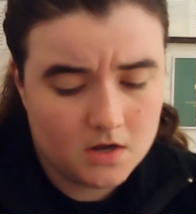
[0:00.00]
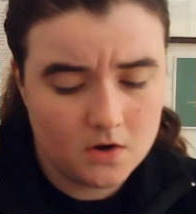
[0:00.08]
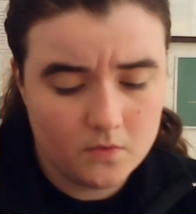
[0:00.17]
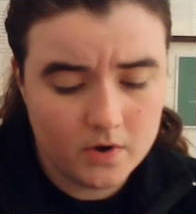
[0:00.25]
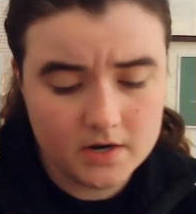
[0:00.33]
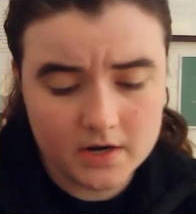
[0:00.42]

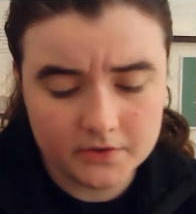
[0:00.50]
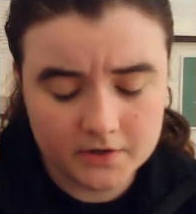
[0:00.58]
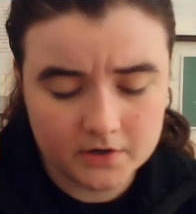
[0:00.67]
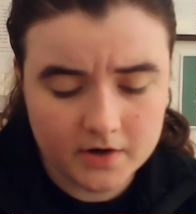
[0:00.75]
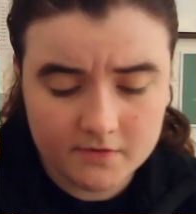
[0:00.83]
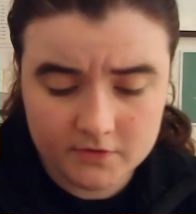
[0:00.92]
"We dug their
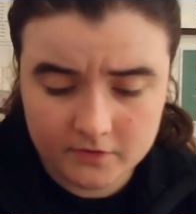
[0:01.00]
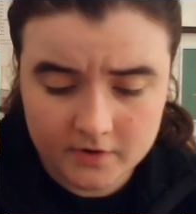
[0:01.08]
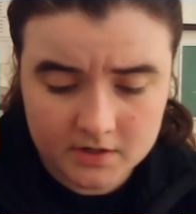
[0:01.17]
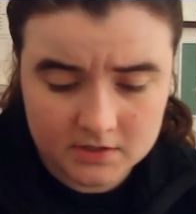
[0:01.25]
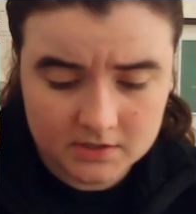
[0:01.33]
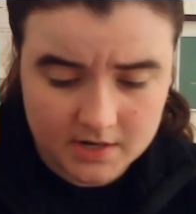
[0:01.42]
graves
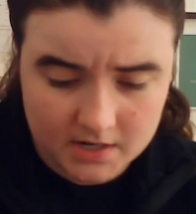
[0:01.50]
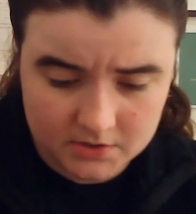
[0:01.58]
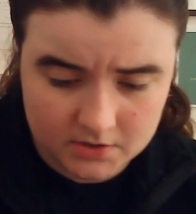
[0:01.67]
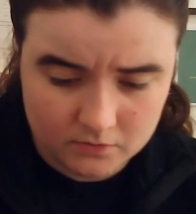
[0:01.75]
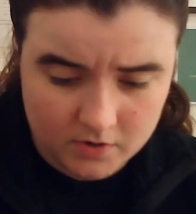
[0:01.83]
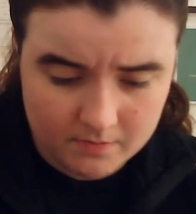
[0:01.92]
first,"
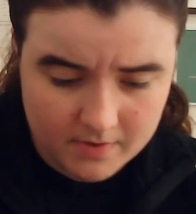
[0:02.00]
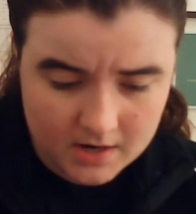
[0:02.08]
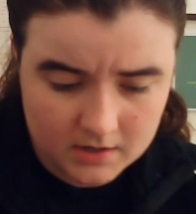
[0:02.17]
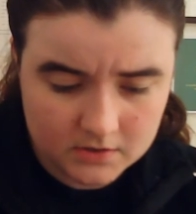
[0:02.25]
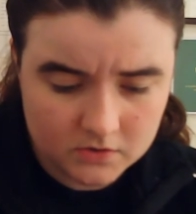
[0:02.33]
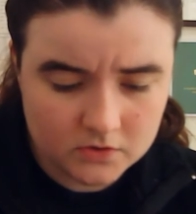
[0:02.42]
answered one
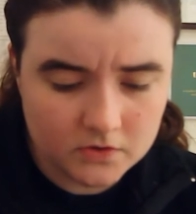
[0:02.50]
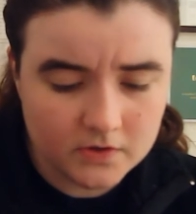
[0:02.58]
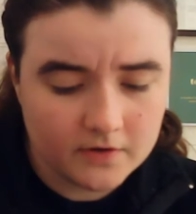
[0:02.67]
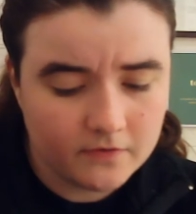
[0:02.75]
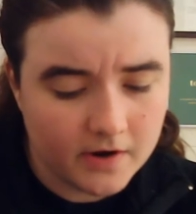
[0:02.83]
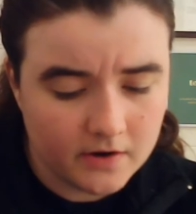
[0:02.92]
man, "so it's
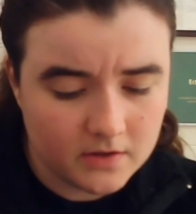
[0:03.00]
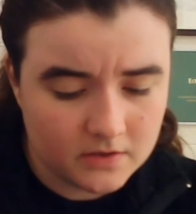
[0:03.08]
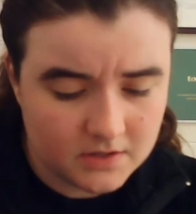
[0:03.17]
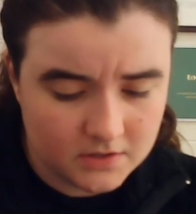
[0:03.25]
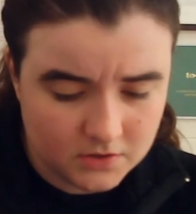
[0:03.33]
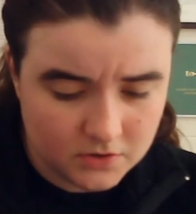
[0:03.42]
only fair that
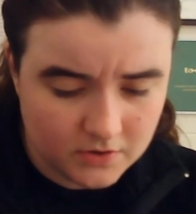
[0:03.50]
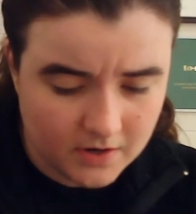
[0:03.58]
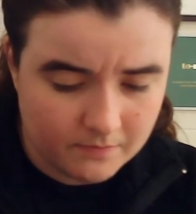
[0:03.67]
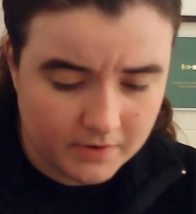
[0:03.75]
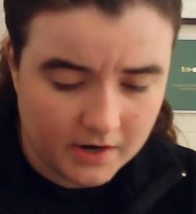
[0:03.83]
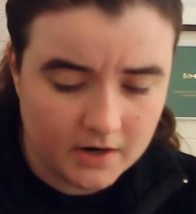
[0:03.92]
these two
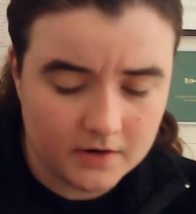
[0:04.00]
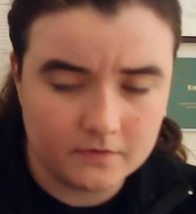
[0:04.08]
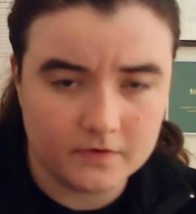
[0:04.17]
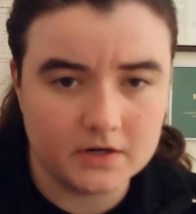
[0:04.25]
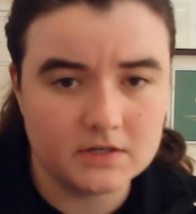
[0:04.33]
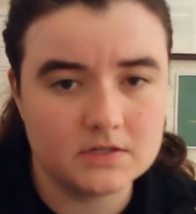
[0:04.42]
get buried
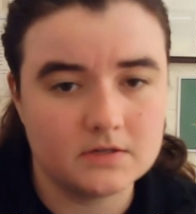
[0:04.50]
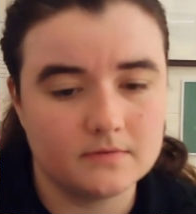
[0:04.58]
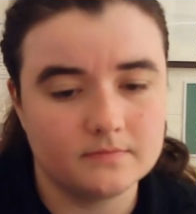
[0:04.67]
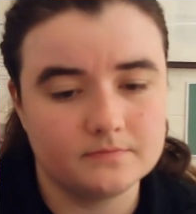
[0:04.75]
first."